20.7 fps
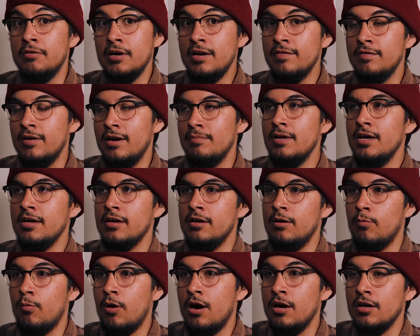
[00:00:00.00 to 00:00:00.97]
whatever, I'm not
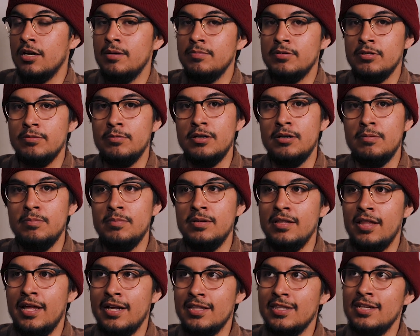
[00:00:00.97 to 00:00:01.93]
gonna walk up to one and
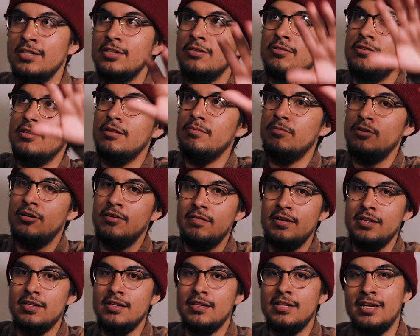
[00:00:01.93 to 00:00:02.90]
be like the dude in the
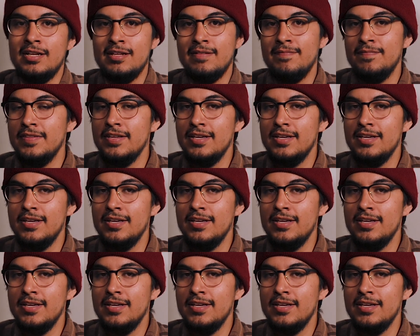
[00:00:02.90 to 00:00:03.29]
movie and like.